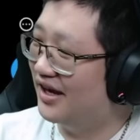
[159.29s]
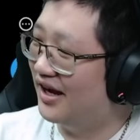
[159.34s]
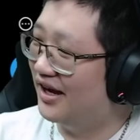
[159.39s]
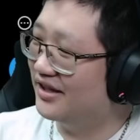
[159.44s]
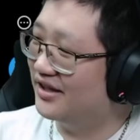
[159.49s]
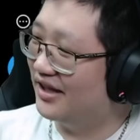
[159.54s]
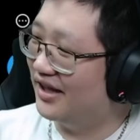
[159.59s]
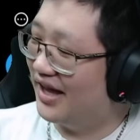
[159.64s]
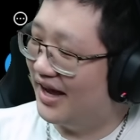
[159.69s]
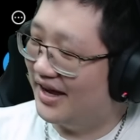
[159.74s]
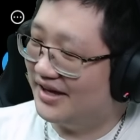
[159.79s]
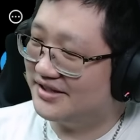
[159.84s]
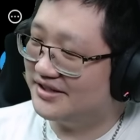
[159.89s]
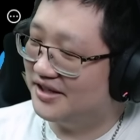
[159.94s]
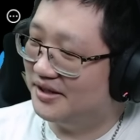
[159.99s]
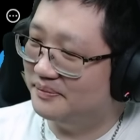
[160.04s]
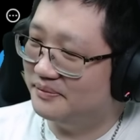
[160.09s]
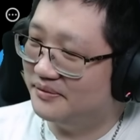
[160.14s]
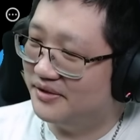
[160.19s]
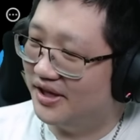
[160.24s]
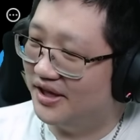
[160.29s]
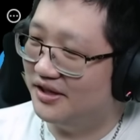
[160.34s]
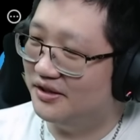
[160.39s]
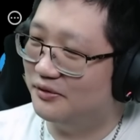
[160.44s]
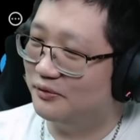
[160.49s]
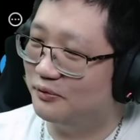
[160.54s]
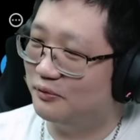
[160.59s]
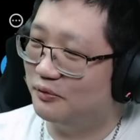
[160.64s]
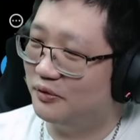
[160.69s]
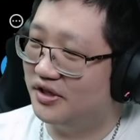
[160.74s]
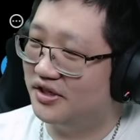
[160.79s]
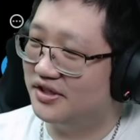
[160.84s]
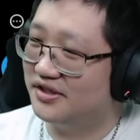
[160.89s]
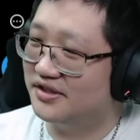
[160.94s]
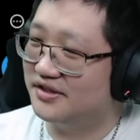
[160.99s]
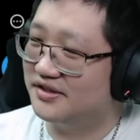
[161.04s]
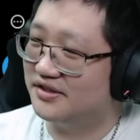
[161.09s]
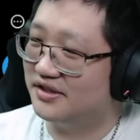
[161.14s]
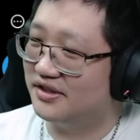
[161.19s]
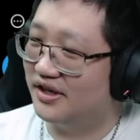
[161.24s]
the last update
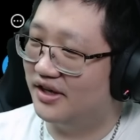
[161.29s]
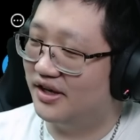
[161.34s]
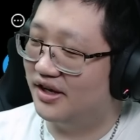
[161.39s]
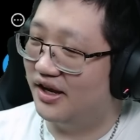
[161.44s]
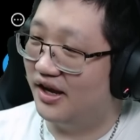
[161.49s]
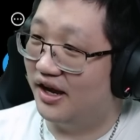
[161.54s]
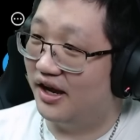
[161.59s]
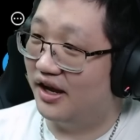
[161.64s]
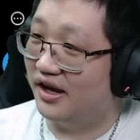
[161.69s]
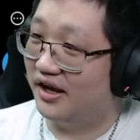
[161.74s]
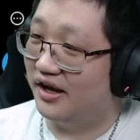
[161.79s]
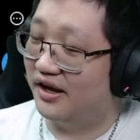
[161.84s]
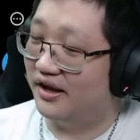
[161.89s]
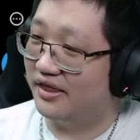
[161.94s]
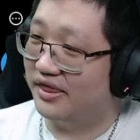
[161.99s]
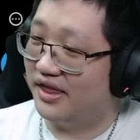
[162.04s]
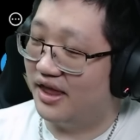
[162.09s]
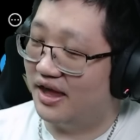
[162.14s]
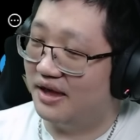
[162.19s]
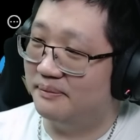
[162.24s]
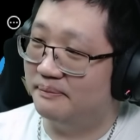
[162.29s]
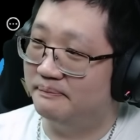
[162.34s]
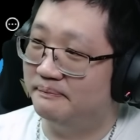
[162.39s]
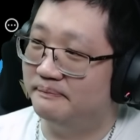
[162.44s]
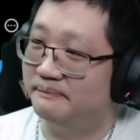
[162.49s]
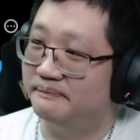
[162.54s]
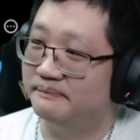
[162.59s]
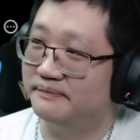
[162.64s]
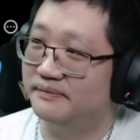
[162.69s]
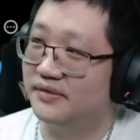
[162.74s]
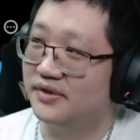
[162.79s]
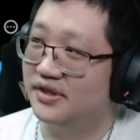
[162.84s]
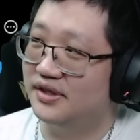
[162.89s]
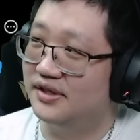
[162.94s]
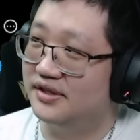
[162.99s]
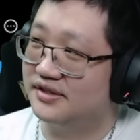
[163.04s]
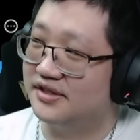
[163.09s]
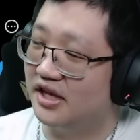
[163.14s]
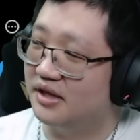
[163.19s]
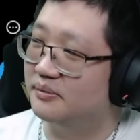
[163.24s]
was uh, them
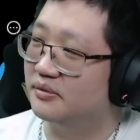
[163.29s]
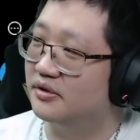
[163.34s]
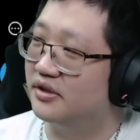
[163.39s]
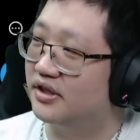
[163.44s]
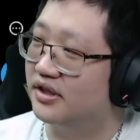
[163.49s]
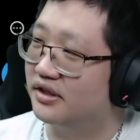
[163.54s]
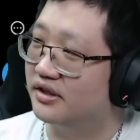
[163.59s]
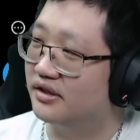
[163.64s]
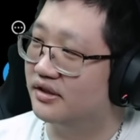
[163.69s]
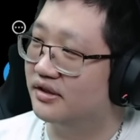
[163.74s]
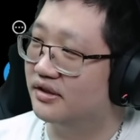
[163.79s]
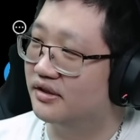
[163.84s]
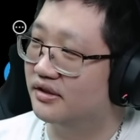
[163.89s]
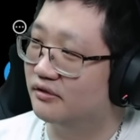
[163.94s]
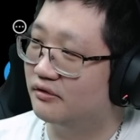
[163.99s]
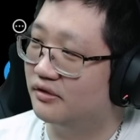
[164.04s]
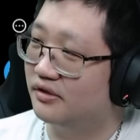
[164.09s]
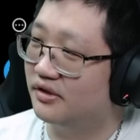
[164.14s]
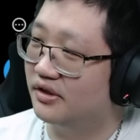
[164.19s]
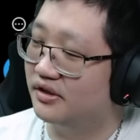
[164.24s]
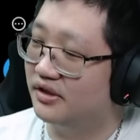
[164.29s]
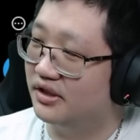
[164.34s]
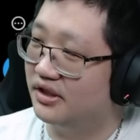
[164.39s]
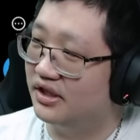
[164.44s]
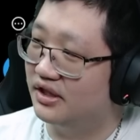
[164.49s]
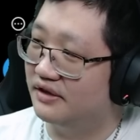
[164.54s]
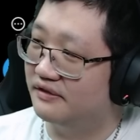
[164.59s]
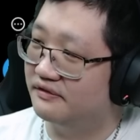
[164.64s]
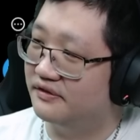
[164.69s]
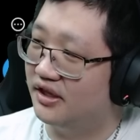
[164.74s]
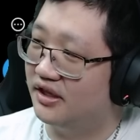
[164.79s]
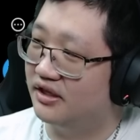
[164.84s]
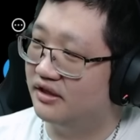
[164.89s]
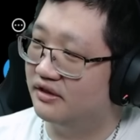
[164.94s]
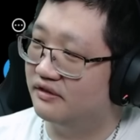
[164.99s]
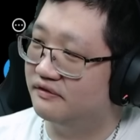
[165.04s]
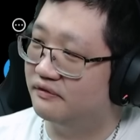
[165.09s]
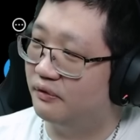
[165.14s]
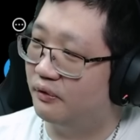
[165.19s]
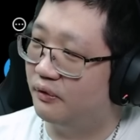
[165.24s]
disabling gifting
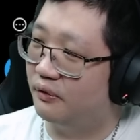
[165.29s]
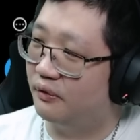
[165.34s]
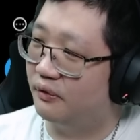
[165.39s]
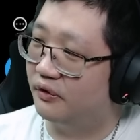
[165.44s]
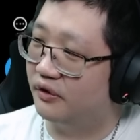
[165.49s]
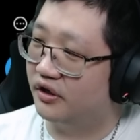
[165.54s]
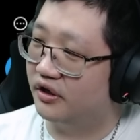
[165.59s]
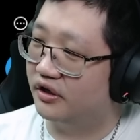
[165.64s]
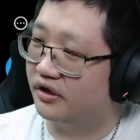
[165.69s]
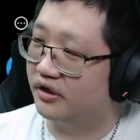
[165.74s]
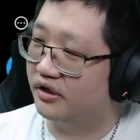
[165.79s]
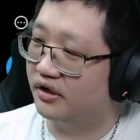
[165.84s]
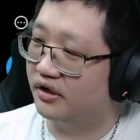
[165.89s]
for